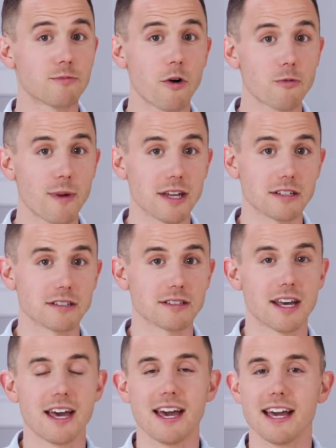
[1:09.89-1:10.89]
both pages.
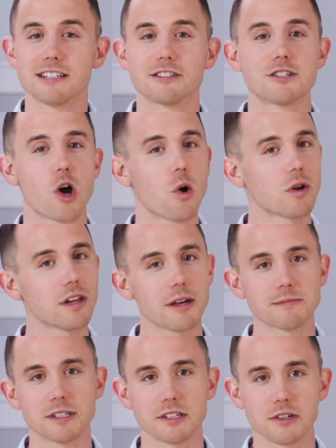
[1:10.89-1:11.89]
It's totally
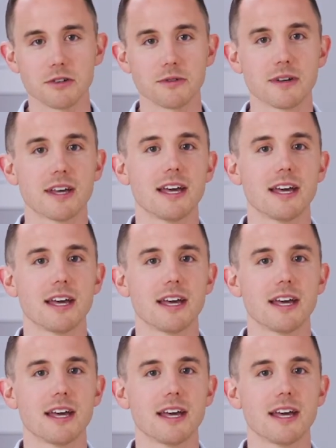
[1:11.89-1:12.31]
up to you.